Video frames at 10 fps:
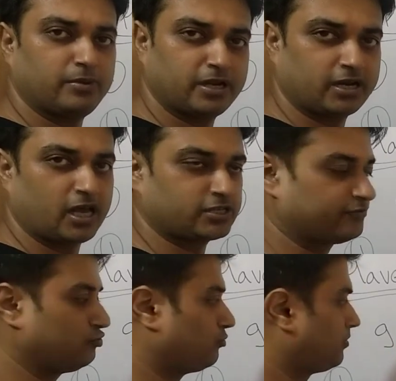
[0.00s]
a
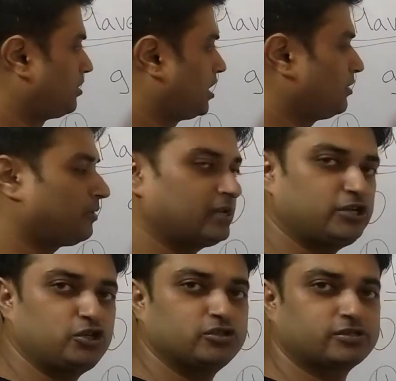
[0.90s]
classroom and my
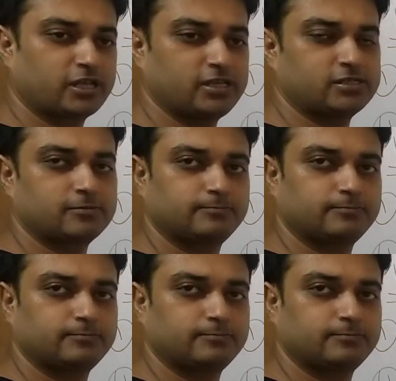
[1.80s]
teacher says,